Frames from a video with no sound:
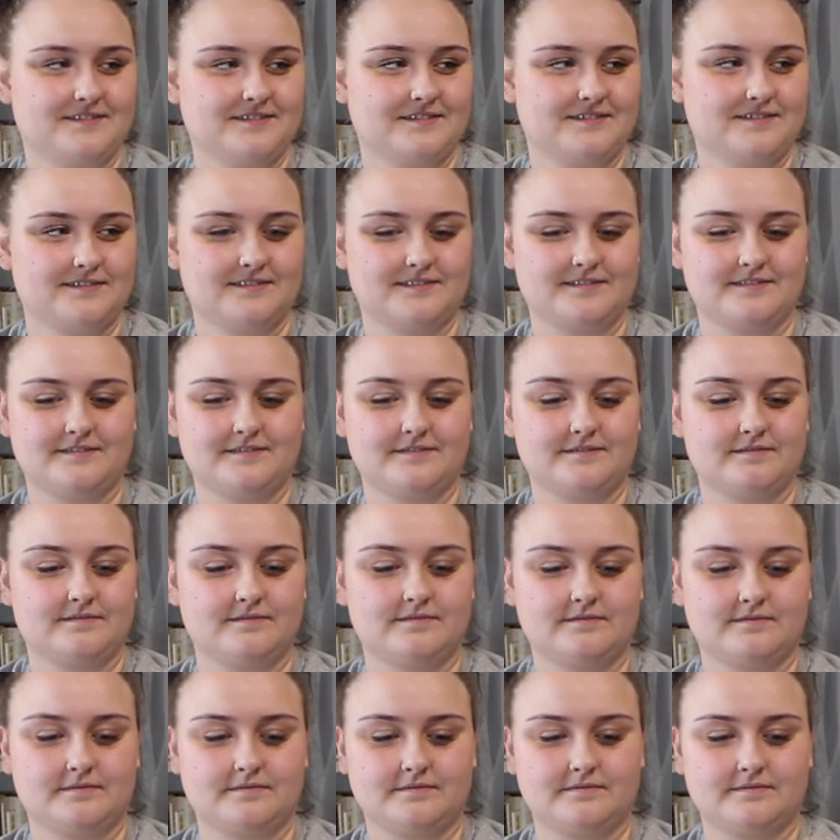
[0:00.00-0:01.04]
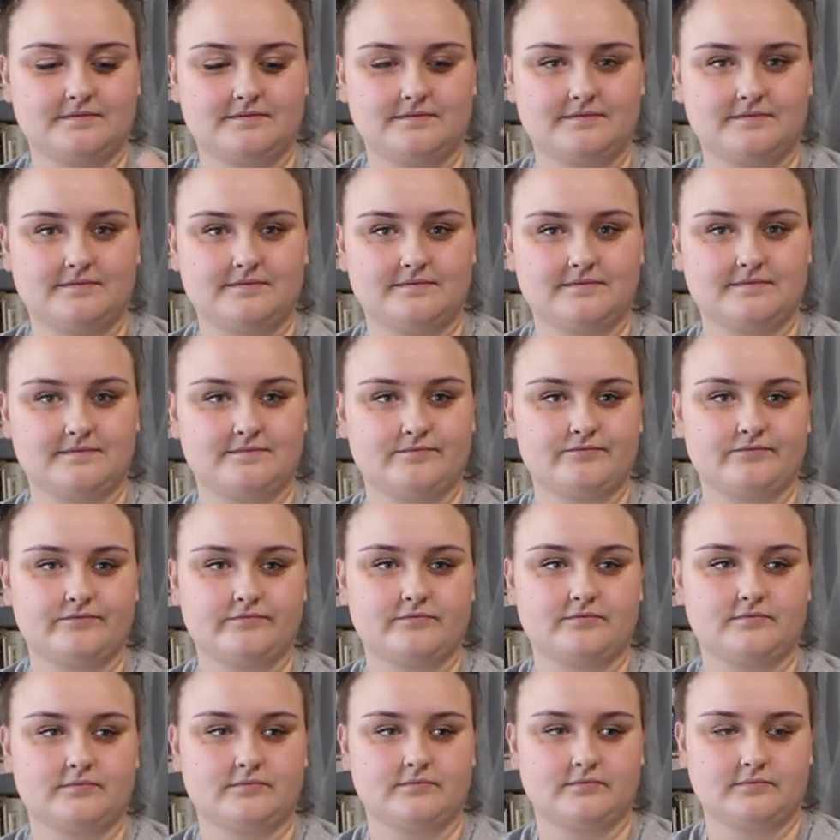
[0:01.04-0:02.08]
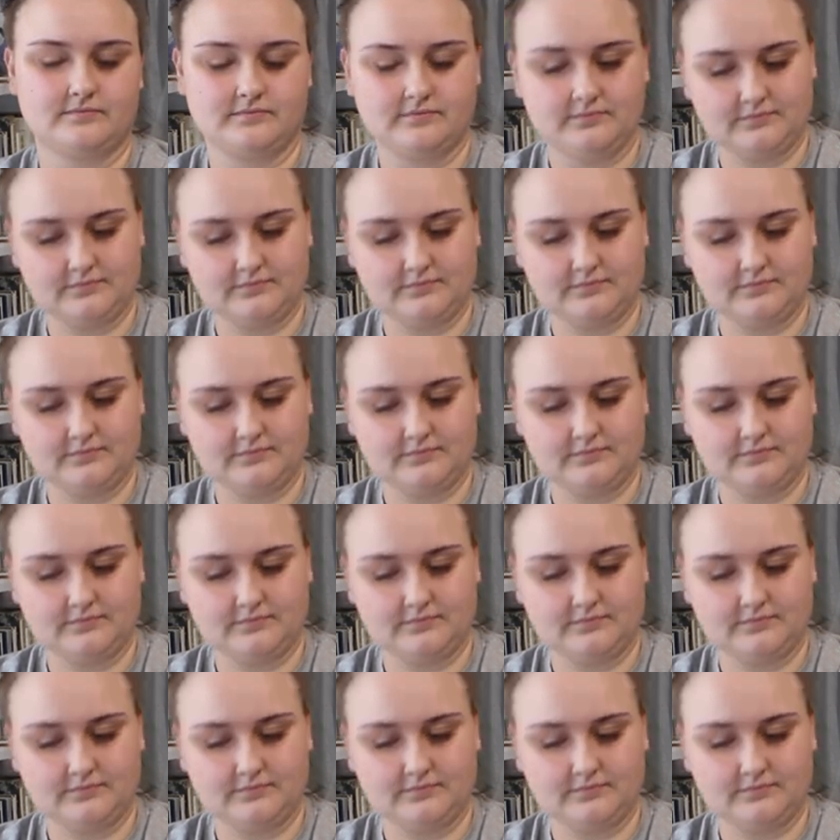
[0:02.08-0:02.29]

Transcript: (silent)